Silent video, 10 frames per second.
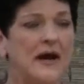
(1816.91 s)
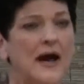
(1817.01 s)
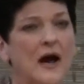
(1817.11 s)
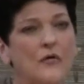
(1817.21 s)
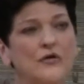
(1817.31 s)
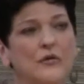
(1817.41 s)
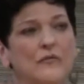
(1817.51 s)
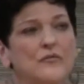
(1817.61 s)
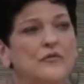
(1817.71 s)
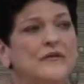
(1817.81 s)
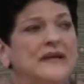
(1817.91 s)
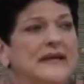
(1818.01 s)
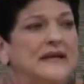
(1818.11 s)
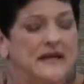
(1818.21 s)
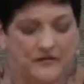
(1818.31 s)
how you are moving
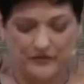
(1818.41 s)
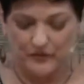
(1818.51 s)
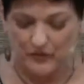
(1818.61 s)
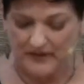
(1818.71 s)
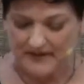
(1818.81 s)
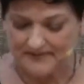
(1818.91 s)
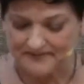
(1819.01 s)
in and through it.